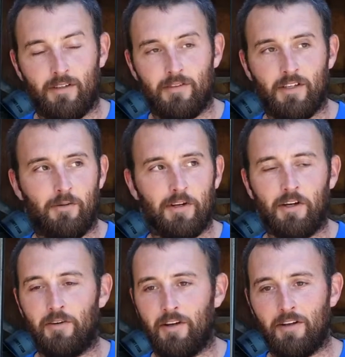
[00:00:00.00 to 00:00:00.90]
Every time I
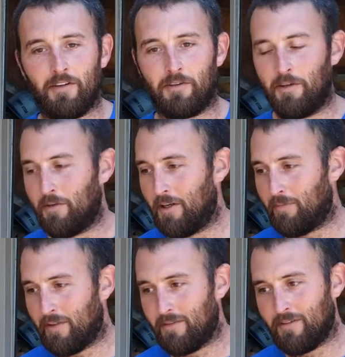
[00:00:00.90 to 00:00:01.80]
go in, I throw
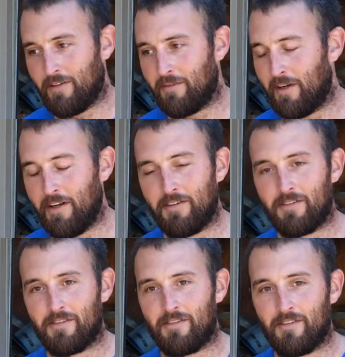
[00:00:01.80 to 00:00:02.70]
up. It, it
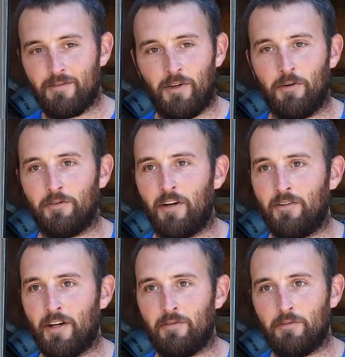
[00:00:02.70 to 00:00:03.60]
reeks, just mold
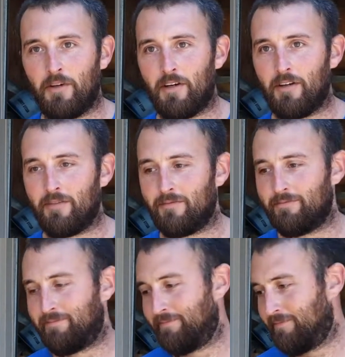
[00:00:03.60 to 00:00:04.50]
growing everywhere and
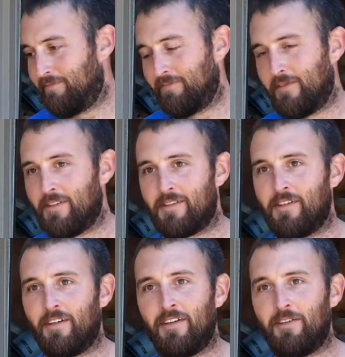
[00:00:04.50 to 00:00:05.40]
just
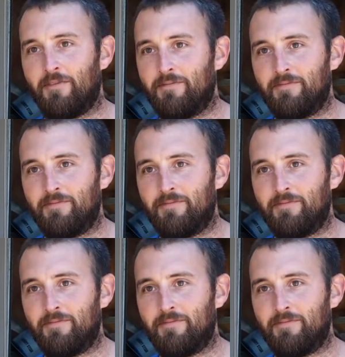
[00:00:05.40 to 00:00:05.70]
sickening.